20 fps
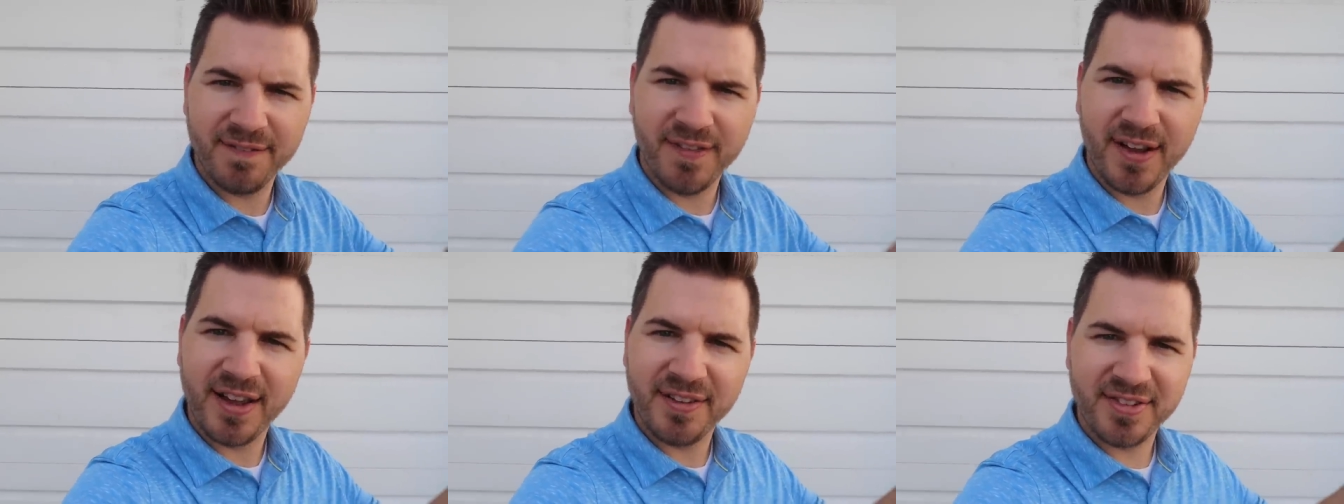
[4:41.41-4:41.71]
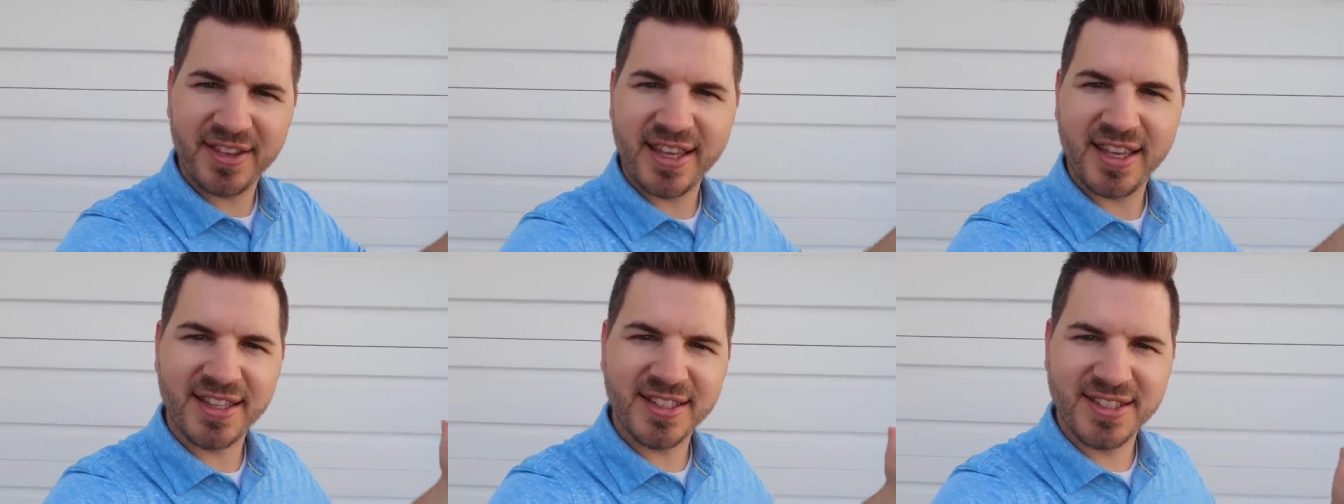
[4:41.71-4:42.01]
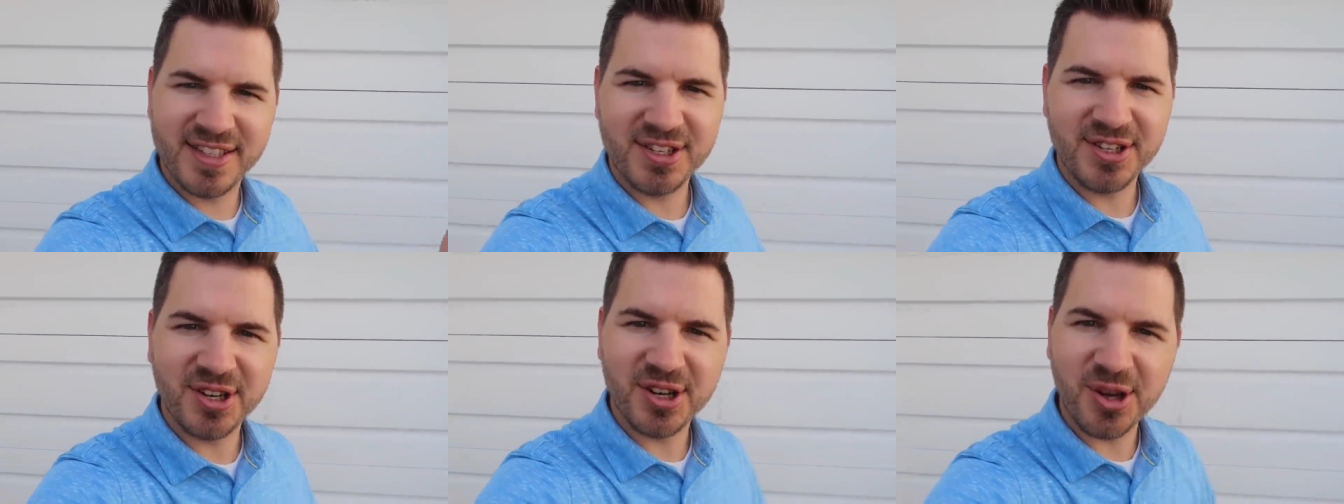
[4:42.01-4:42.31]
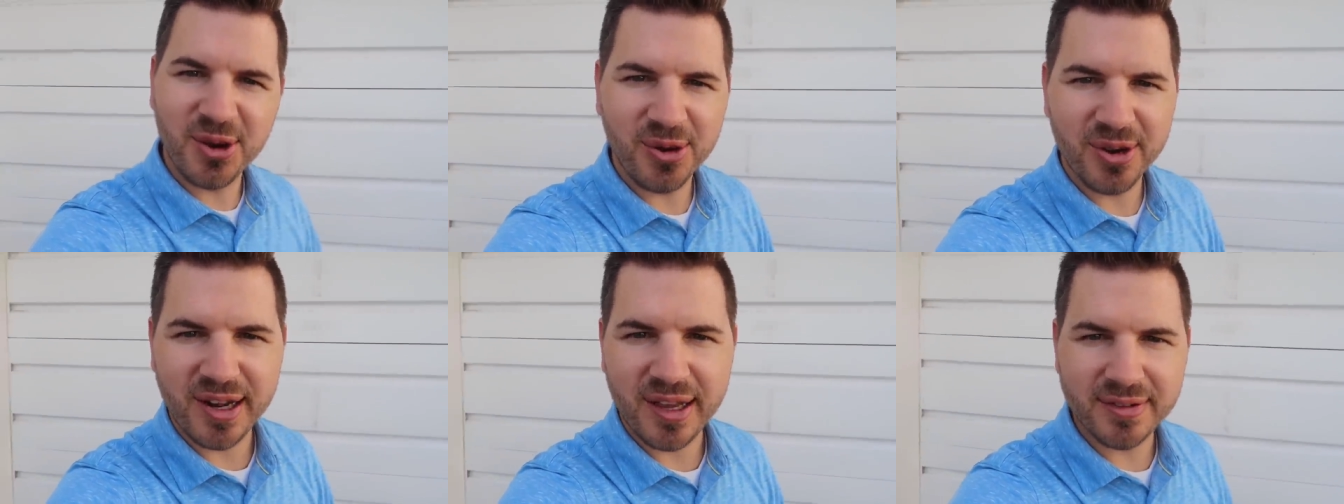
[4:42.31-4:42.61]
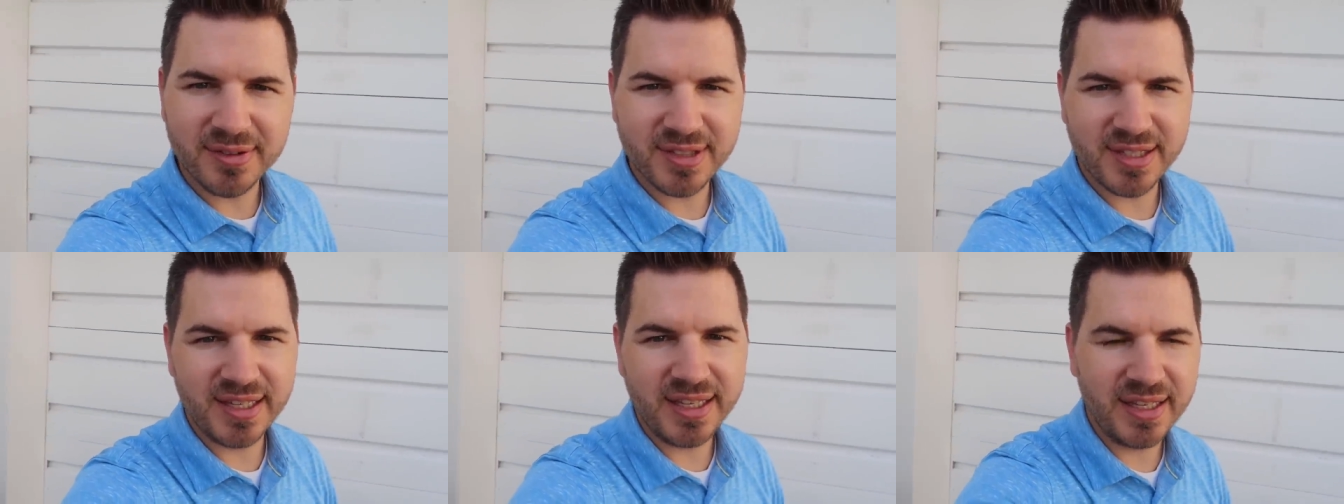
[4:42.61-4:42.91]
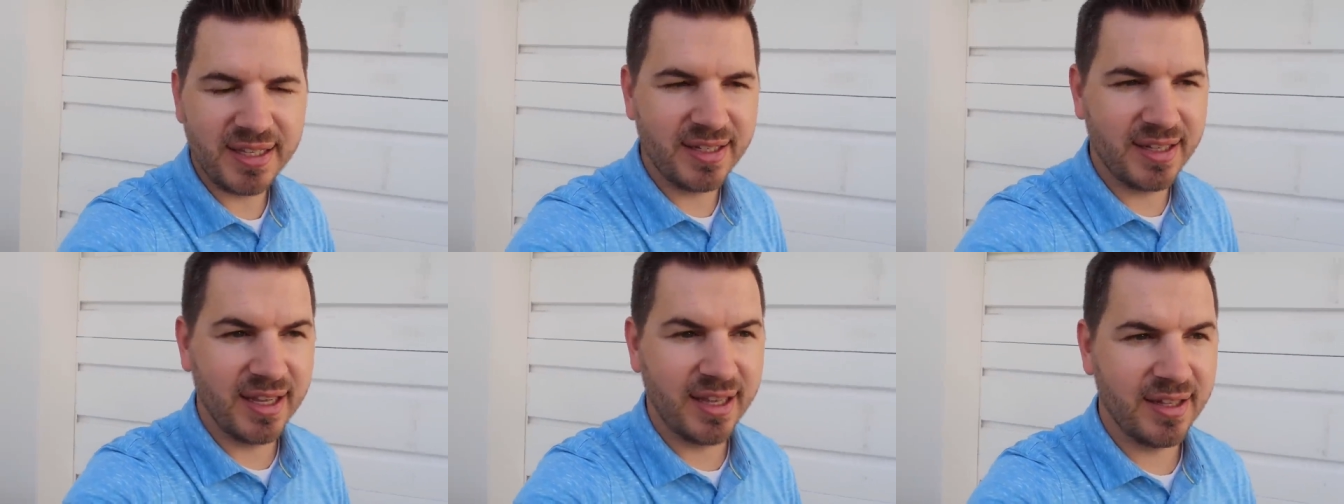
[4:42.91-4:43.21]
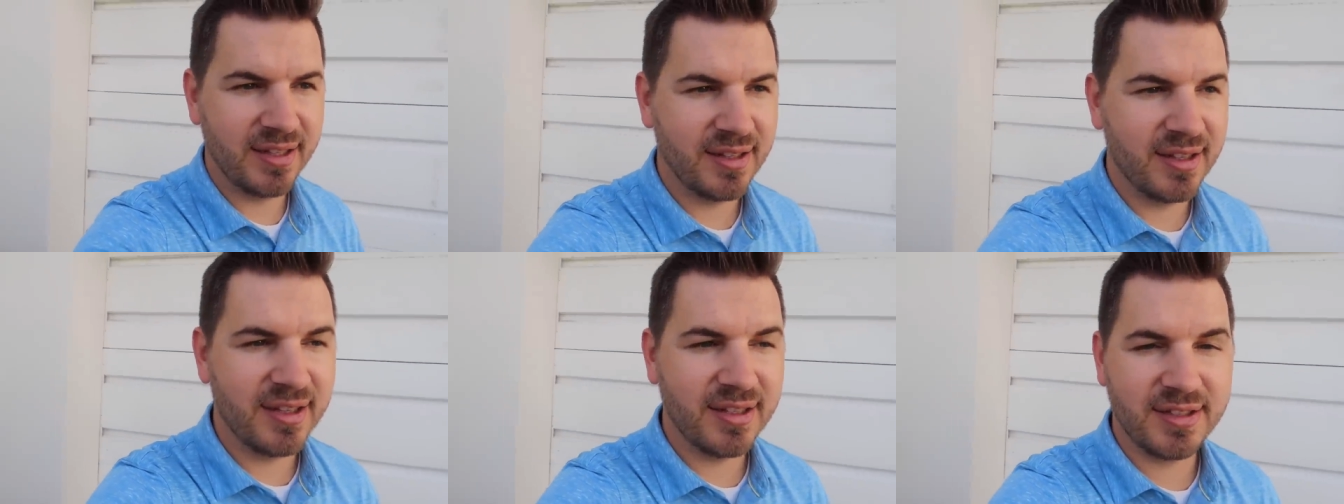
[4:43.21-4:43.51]
five kids and you're going out to eat,
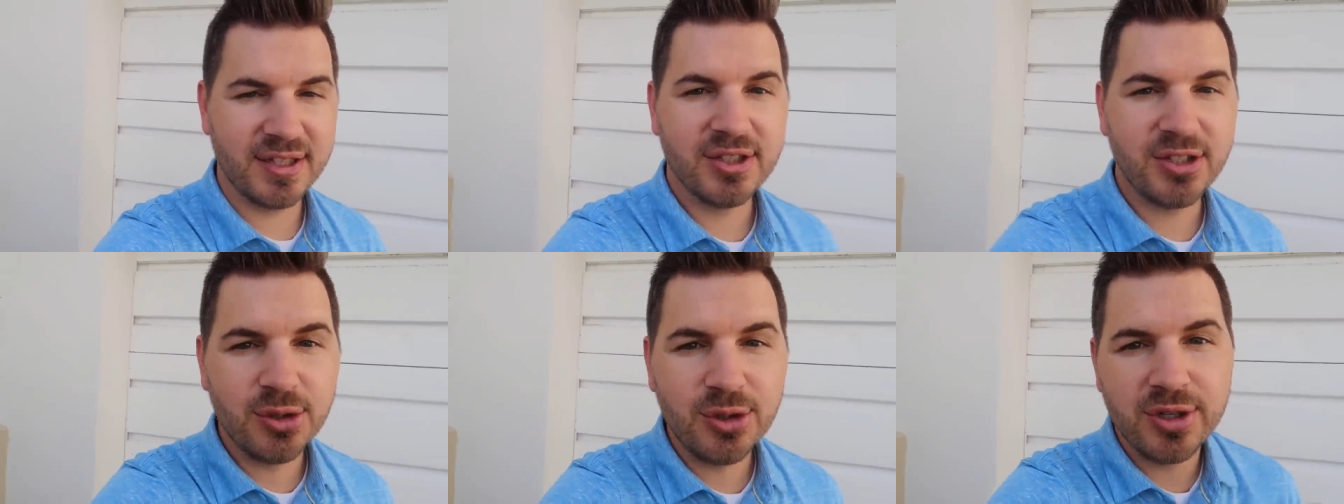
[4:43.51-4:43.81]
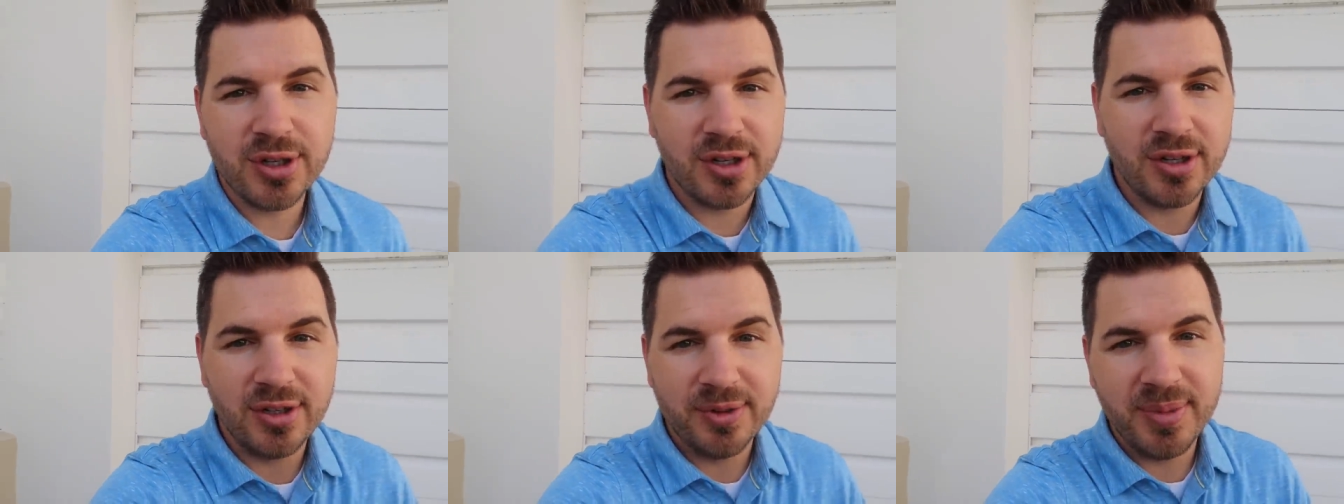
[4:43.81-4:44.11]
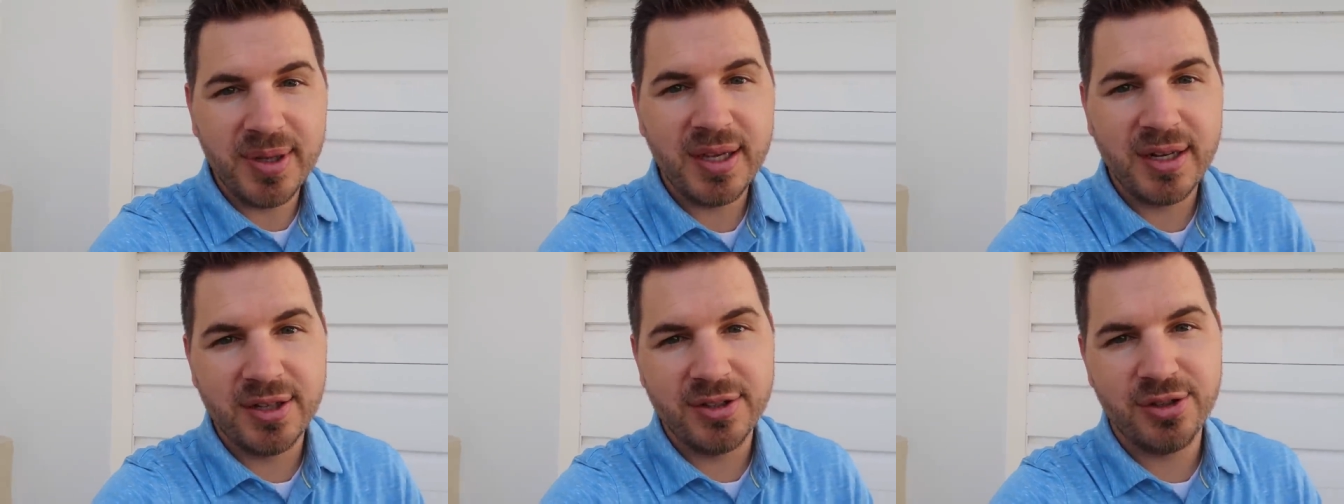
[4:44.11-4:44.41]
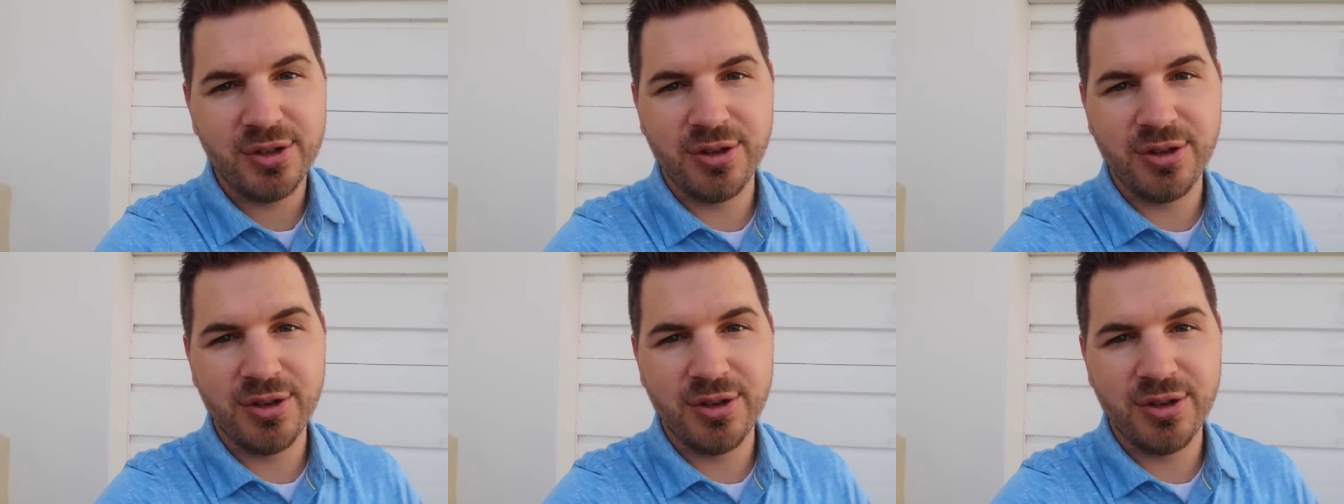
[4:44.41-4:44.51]
and it's a two-year-old being a